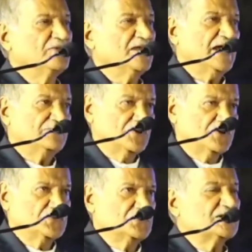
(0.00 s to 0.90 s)
We have a
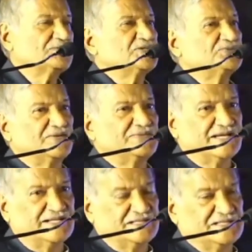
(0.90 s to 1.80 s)
lot of work which we have
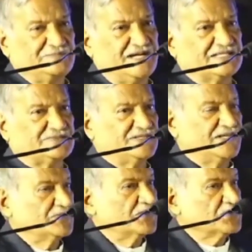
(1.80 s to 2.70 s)
done in the past. We
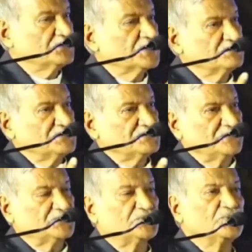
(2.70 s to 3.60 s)
have a lot of work which we
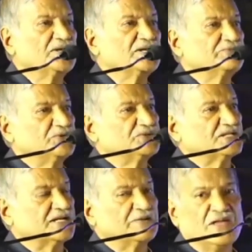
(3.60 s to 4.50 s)
have to do in
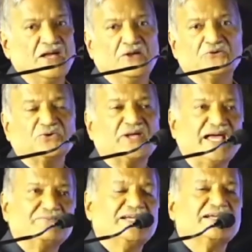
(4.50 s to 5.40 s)
future. So
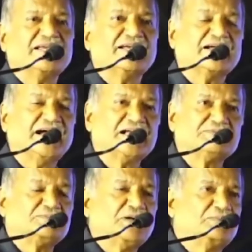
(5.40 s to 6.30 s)
can we create a kind
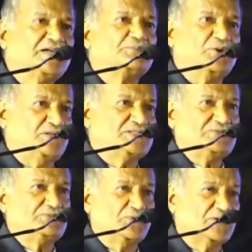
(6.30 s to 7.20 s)
of a public
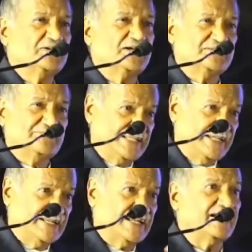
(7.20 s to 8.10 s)
policy forum where we will
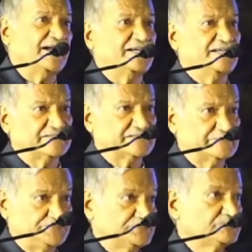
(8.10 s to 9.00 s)
share our ideas,
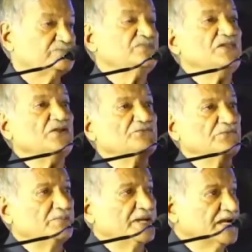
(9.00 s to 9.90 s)

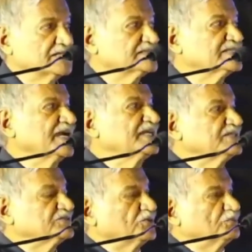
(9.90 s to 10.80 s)
we'll bring others'
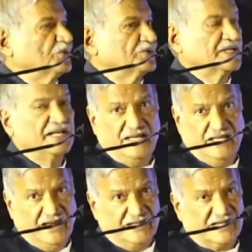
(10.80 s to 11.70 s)
ideas on board
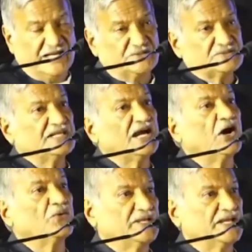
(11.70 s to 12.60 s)
and try to see
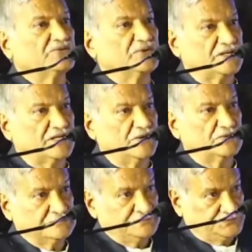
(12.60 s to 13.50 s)
how we can work out.